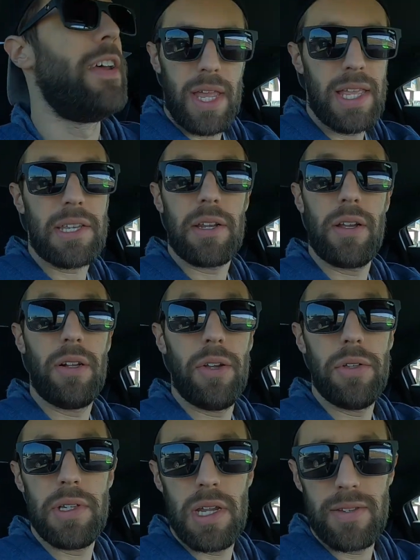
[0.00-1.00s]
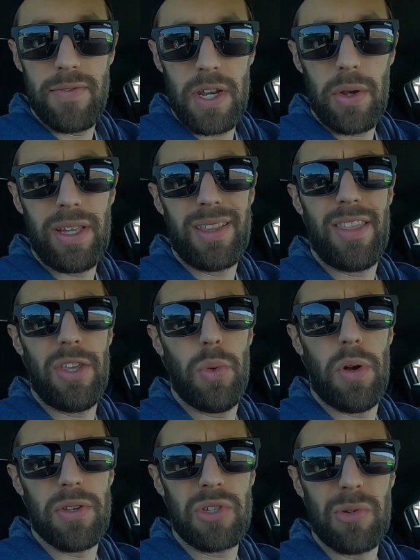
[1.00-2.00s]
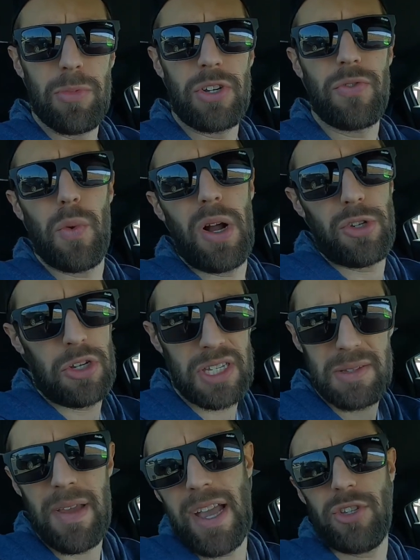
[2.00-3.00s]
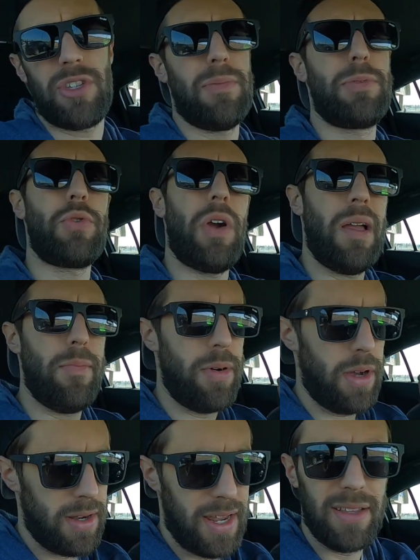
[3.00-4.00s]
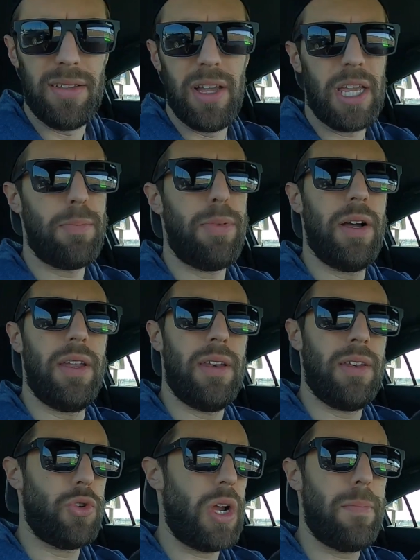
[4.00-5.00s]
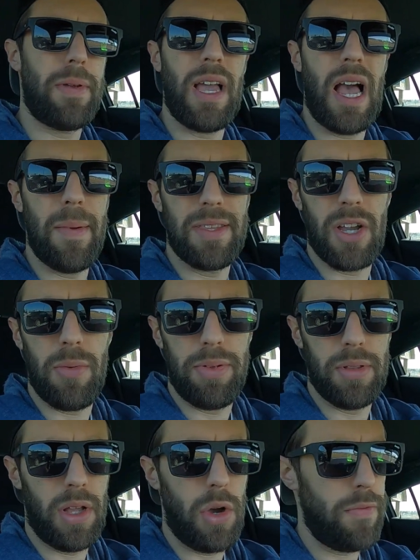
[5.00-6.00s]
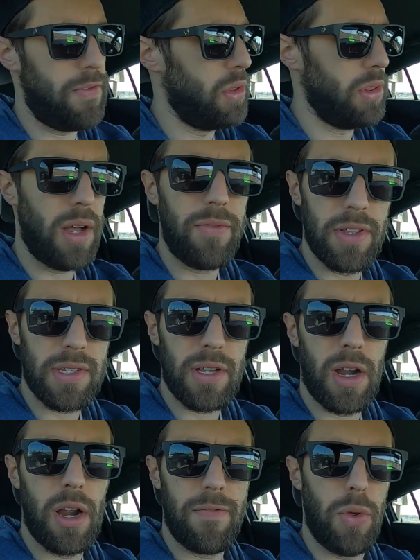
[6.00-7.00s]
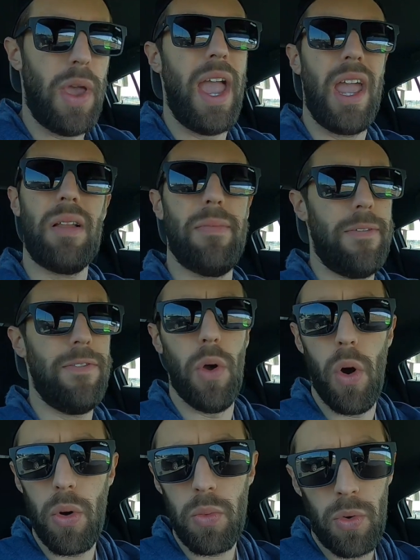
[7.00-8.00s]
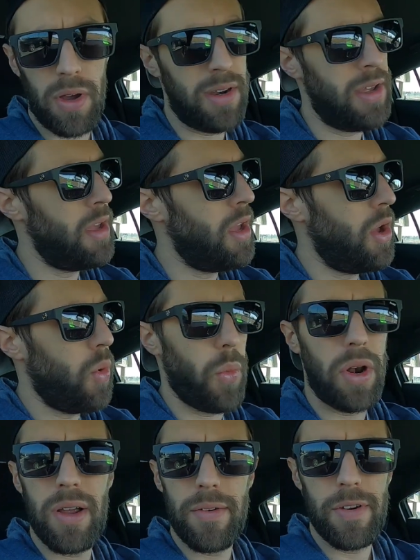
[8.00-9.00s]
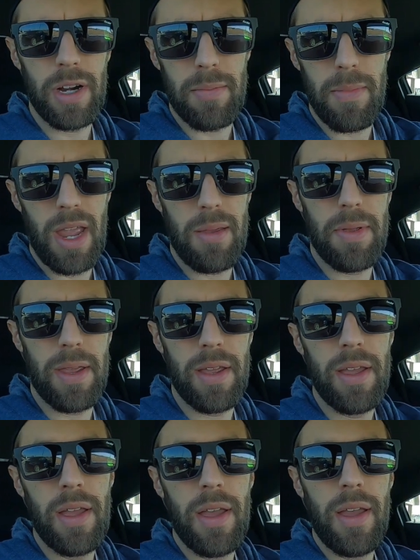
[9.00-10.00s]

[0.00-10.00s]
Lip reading: That's going to conclude today's video. I'd like to thank you all so much for watching. Smash the subscribe button and the like button. Drop a comment down below if you love this car, if you hate them, if you own one, whatever it may be.